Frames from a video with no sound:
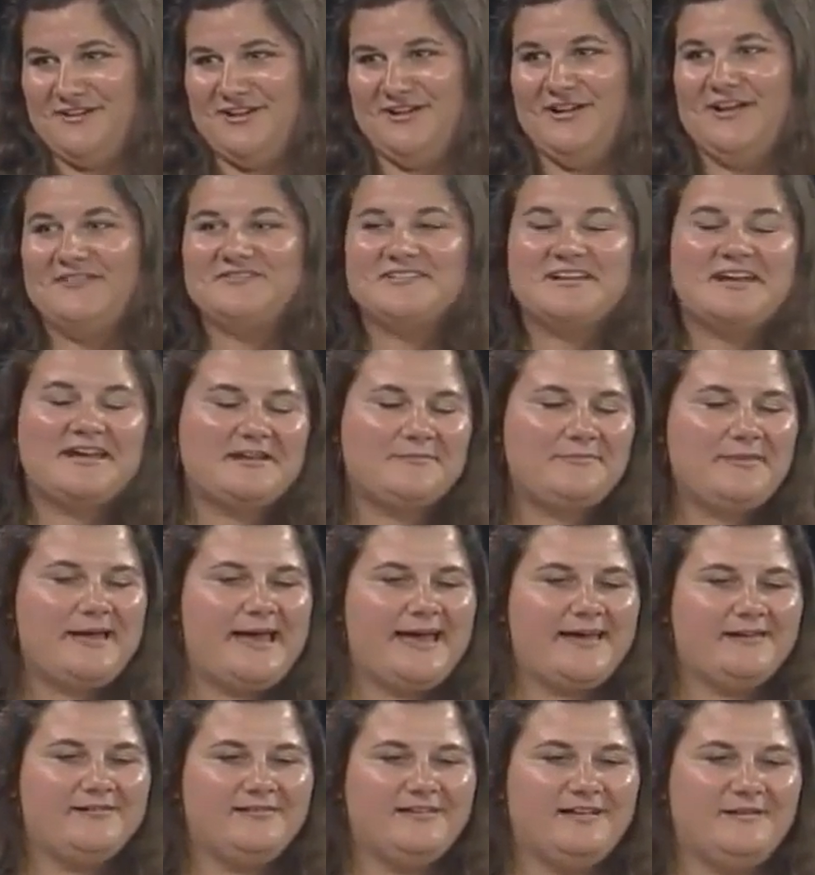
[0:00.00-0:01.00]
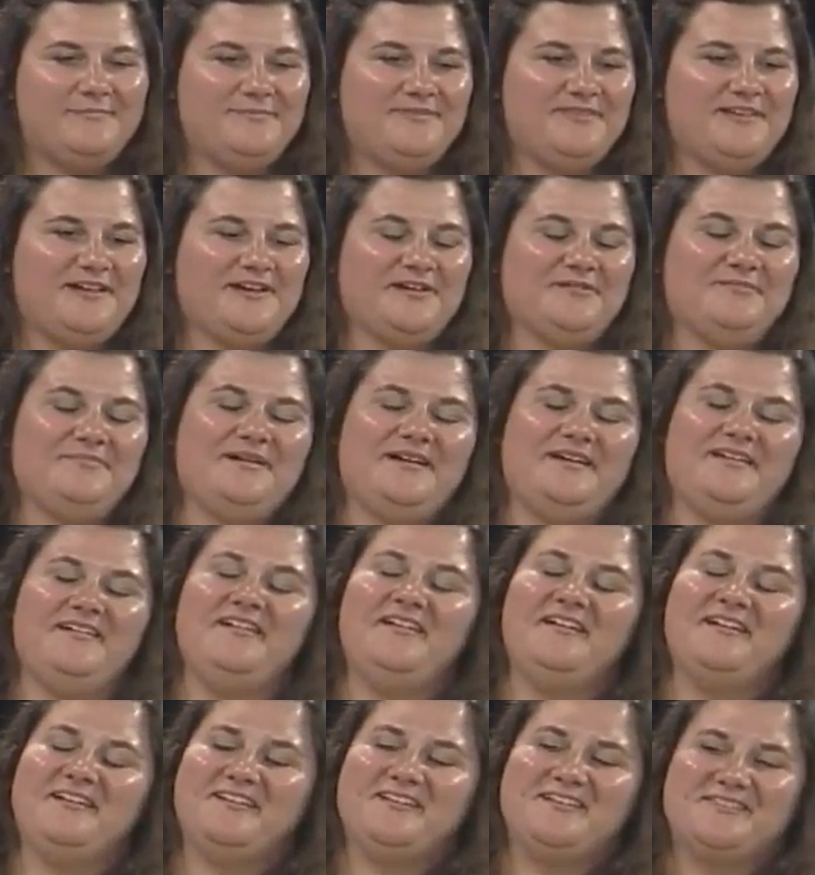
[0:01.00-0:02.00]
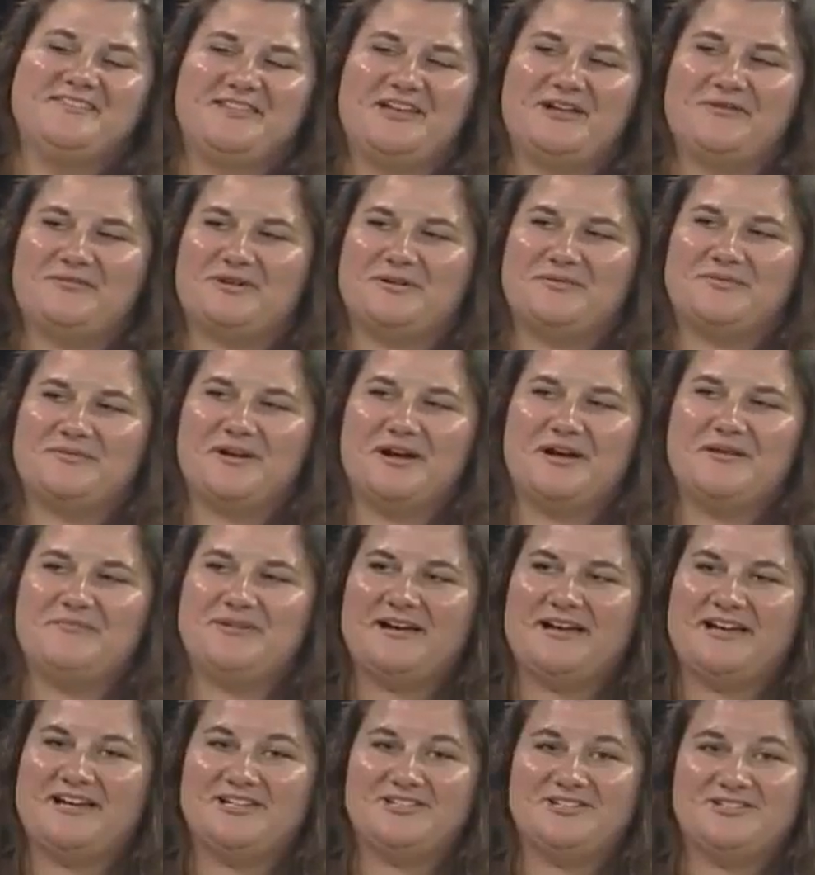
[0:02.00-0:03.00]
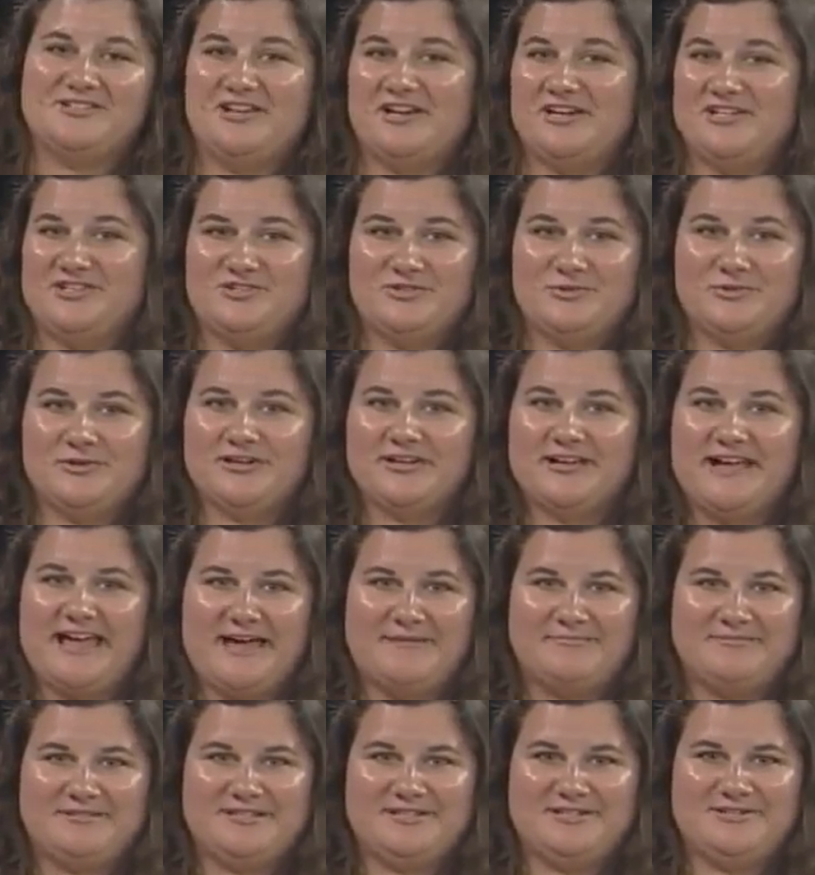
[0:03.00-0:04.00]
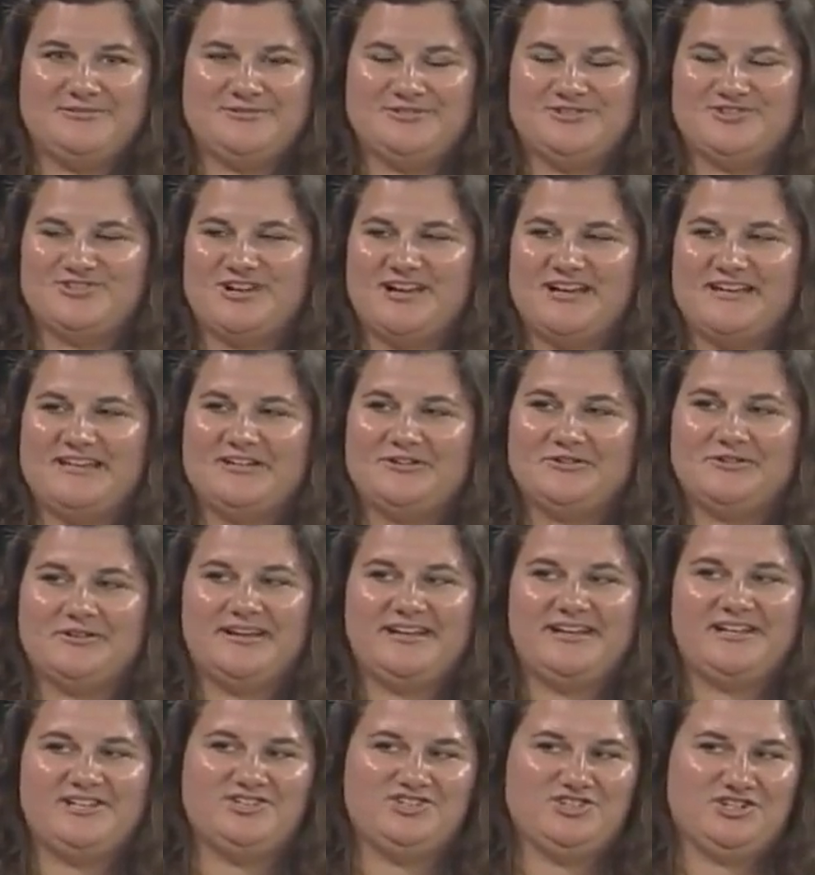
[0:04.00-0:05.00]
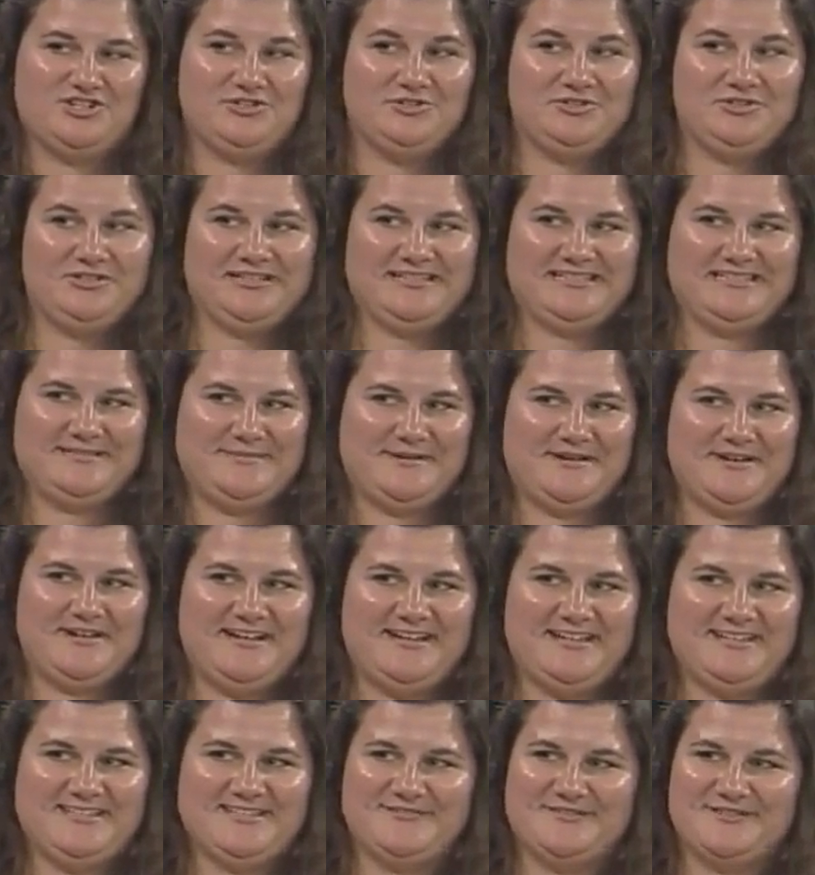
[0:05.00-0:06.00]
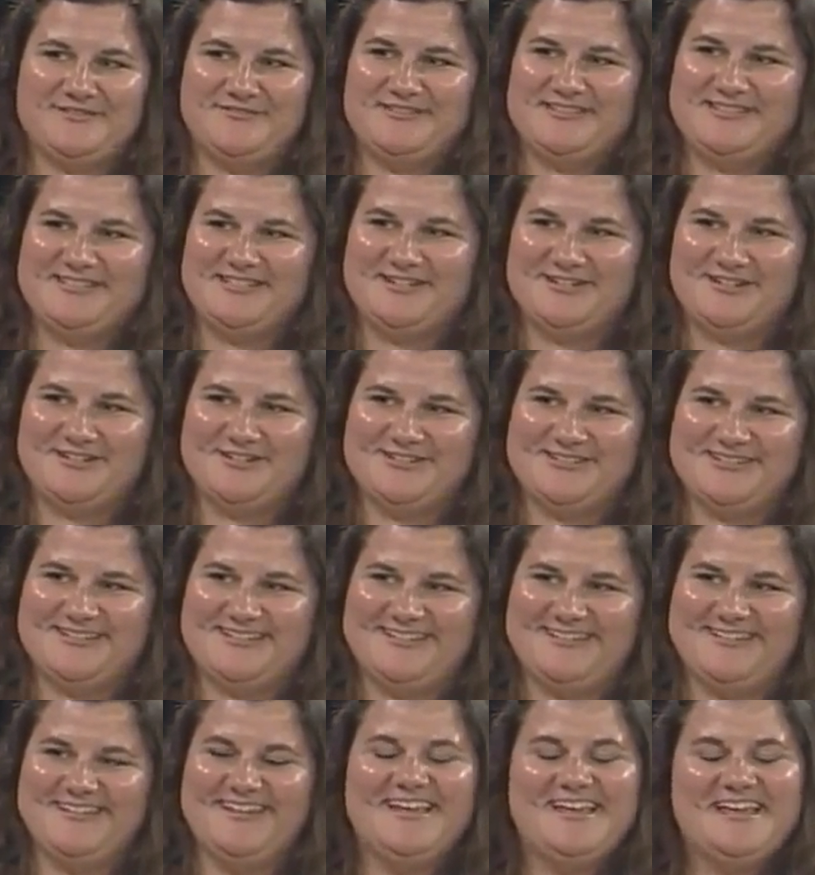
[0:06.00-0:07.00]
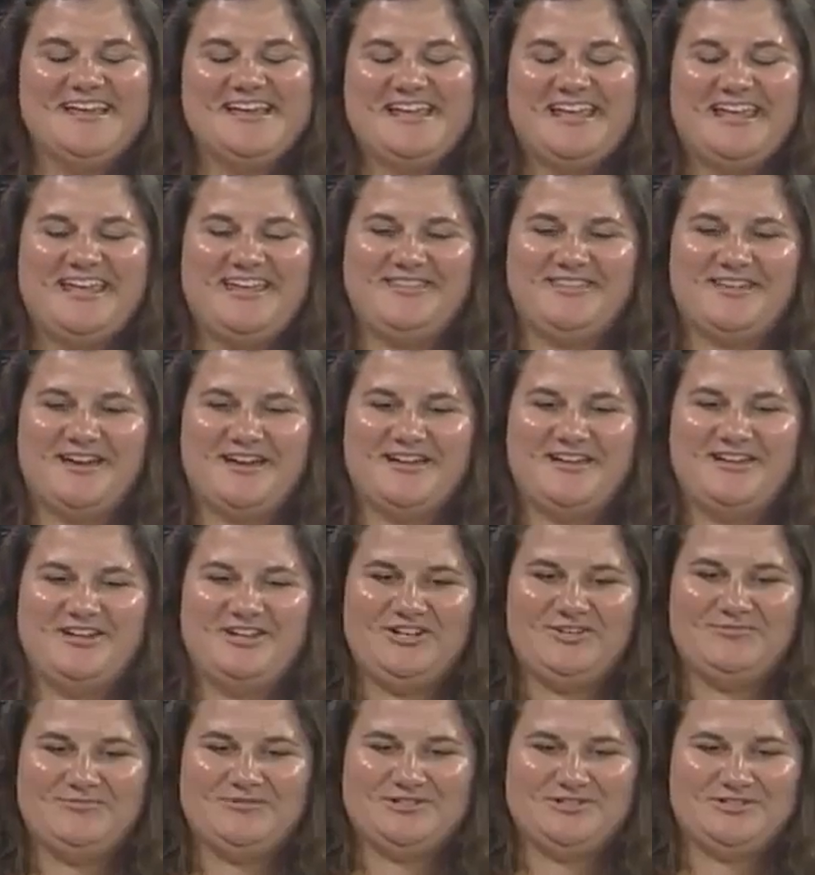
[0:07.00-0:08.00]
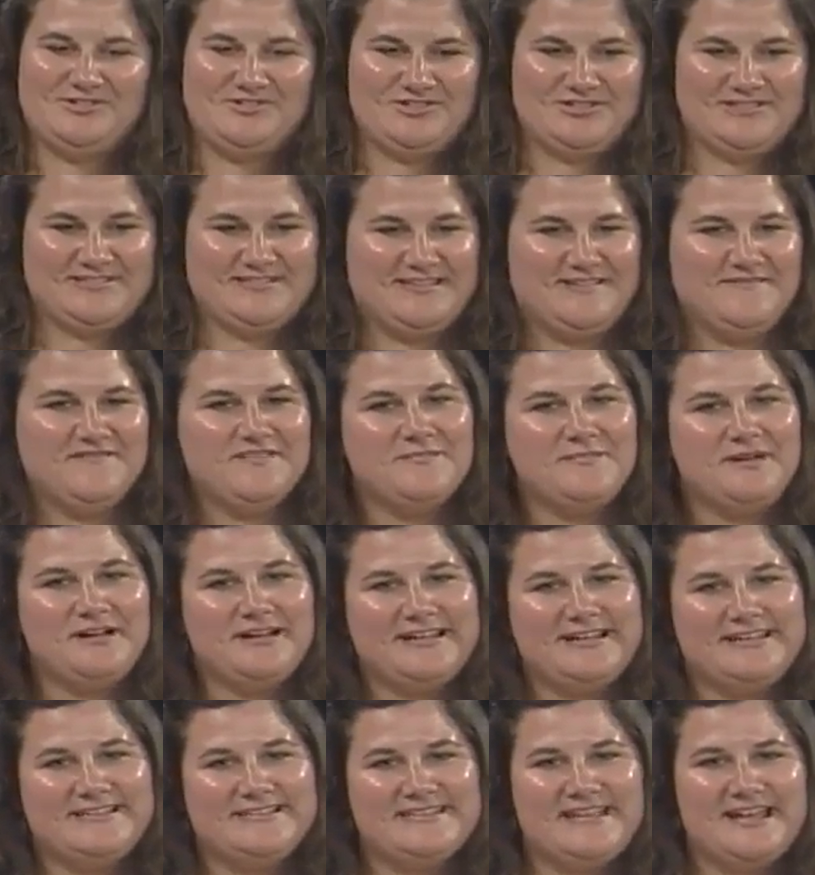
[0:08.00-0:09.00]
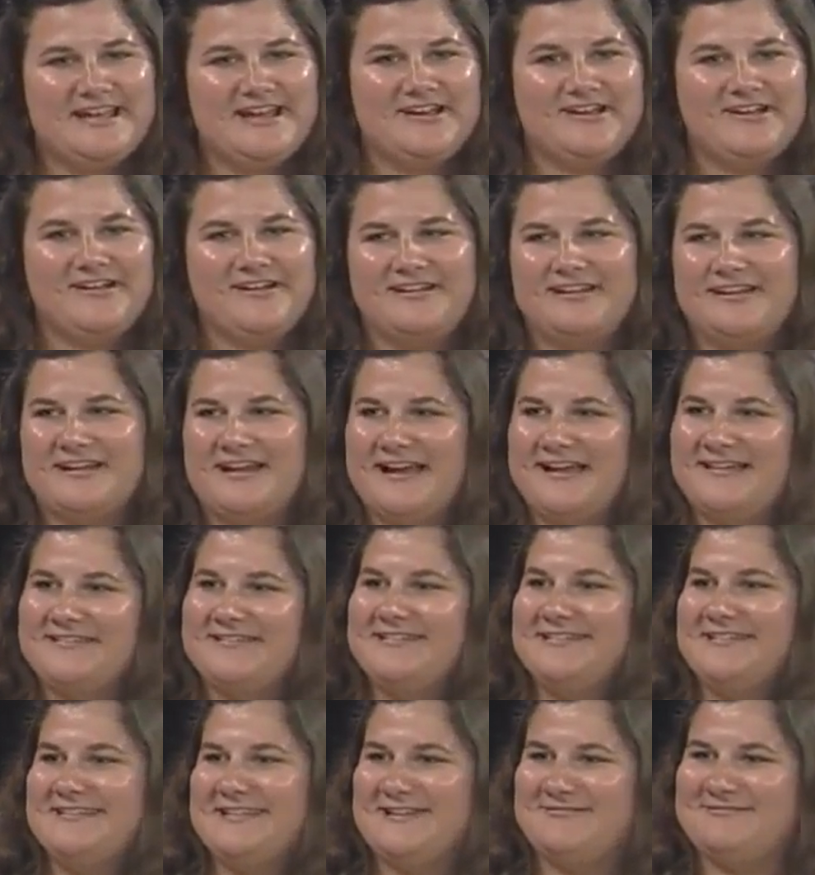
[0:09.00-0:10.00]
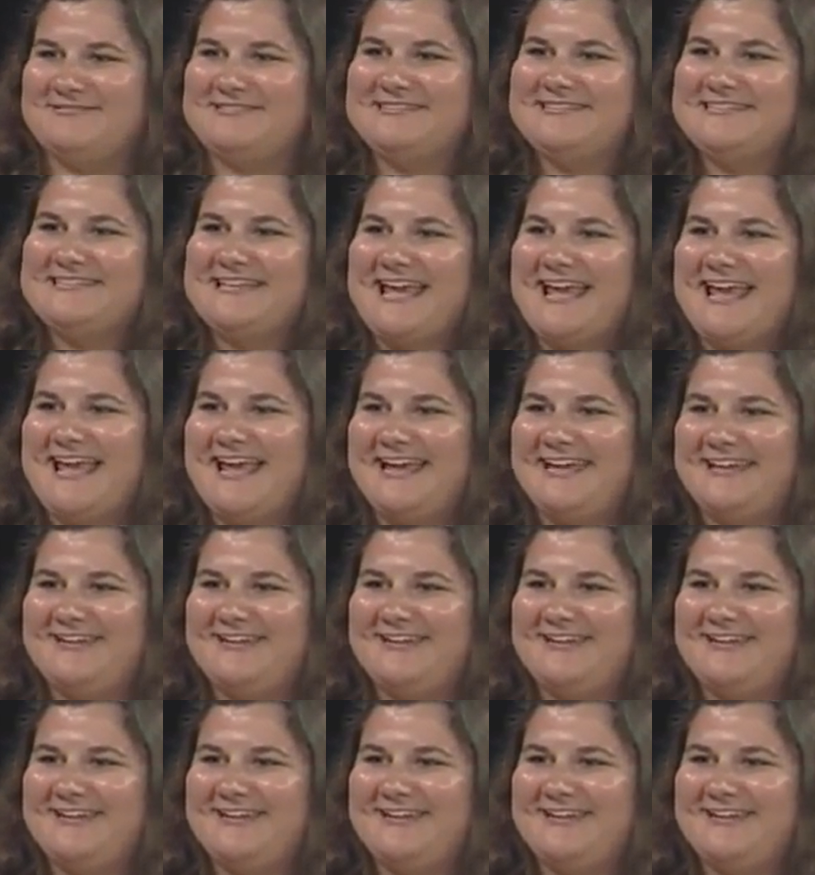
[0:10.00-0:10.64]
You have to kind of paddle up there, but they were brought by a, a, tour captain who was trying to create a jungle experience for visitors, and he thought he would just leave the monkeys there on an island and they would stay.